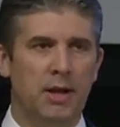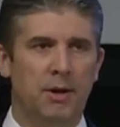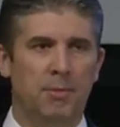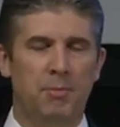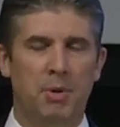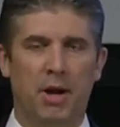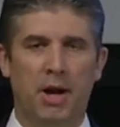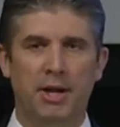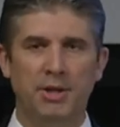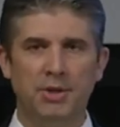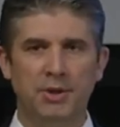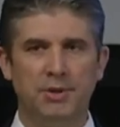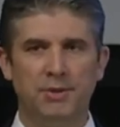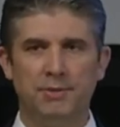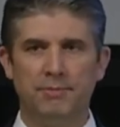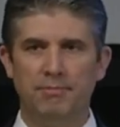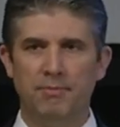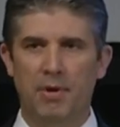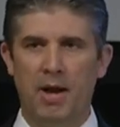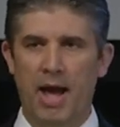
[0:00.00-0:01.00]
But I just
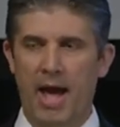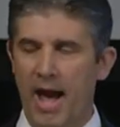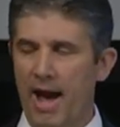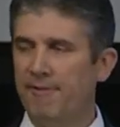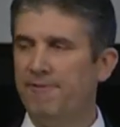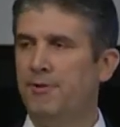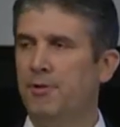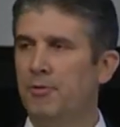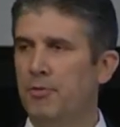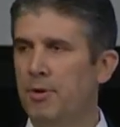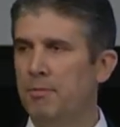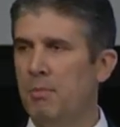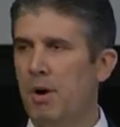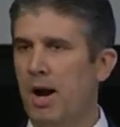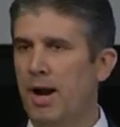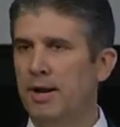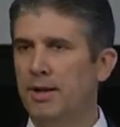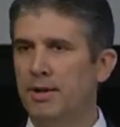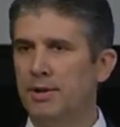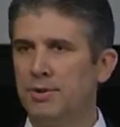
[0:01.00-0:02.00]
have to
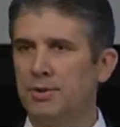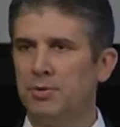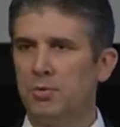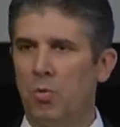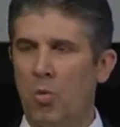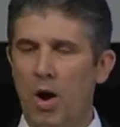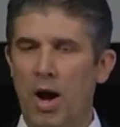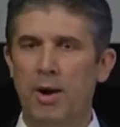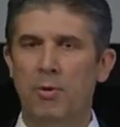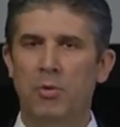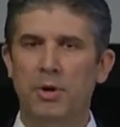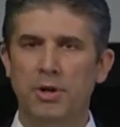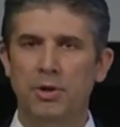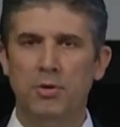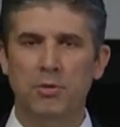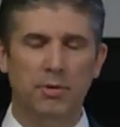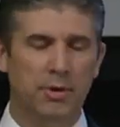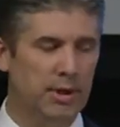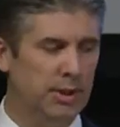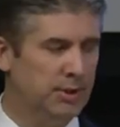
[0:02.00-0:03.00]
remind us why we
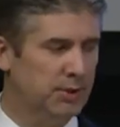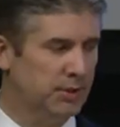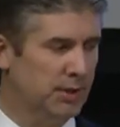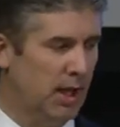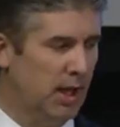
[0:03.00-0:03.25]
do this,